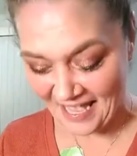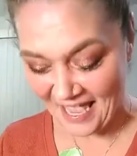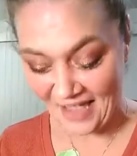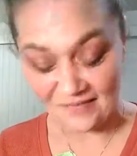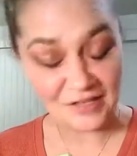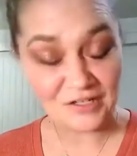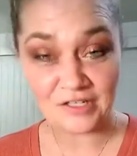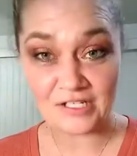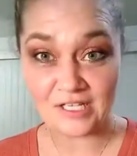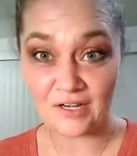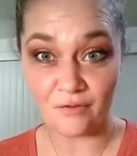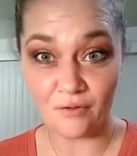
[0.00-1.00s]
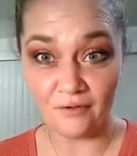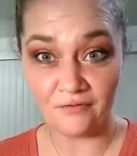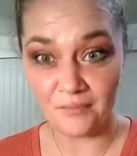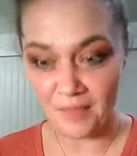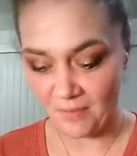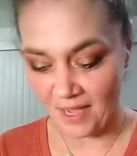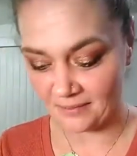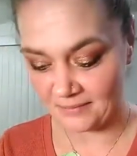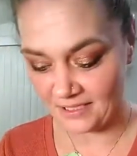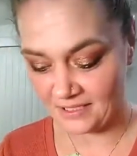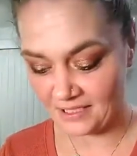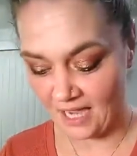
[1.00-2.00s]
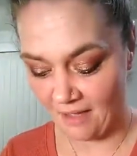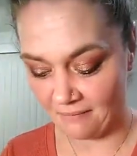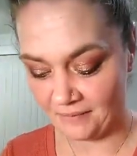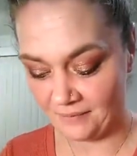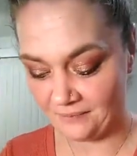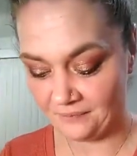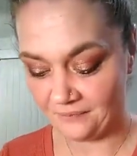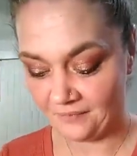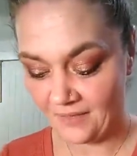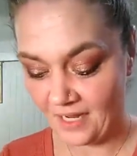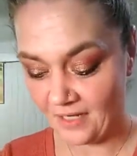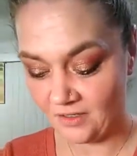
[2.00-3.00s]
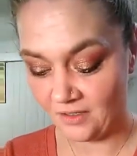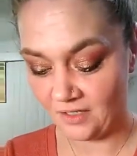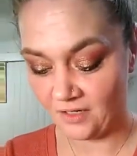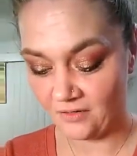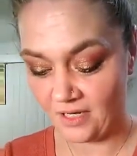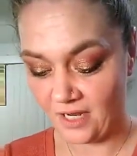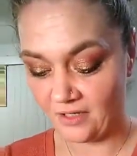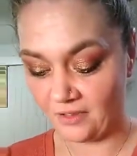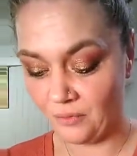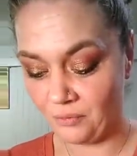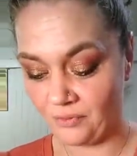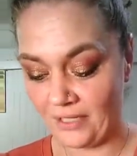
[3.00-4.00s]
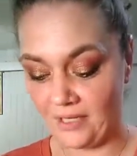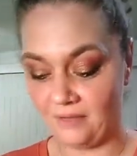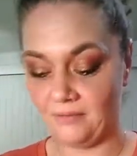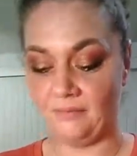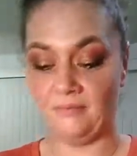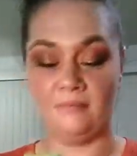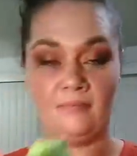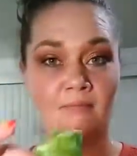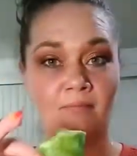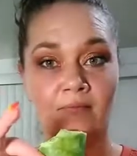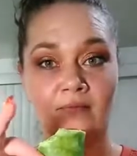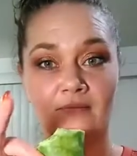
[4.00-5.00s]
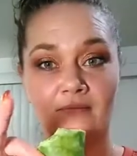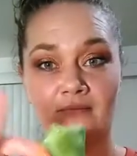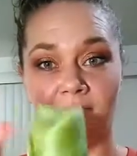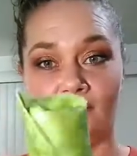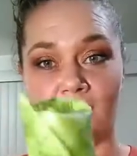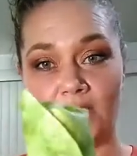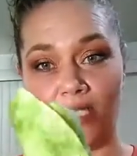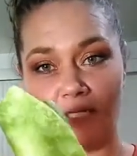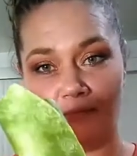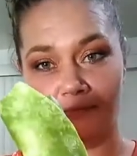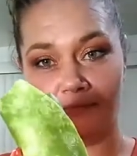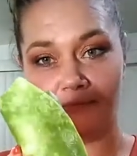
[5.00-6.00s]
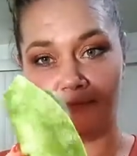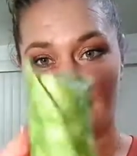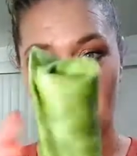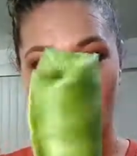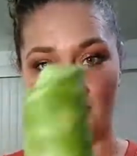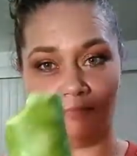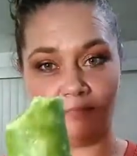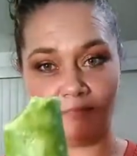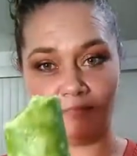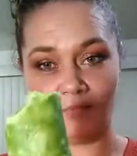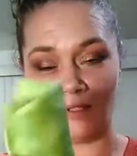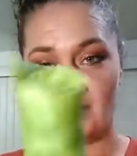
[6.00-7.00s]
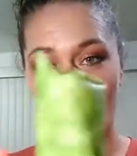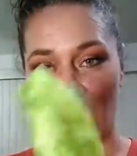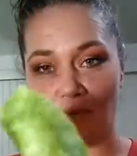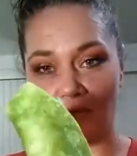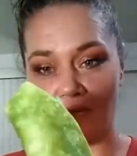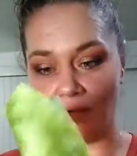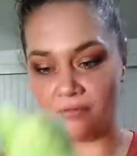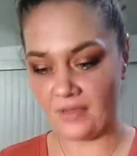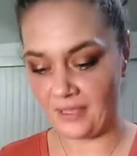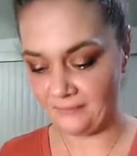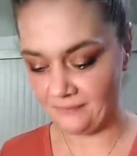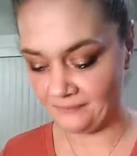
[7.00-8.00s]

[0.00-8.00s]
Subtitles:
And then you're just going to roll from the bottom to the top. And you're going to create your little burrito. See? Little like burrito thing.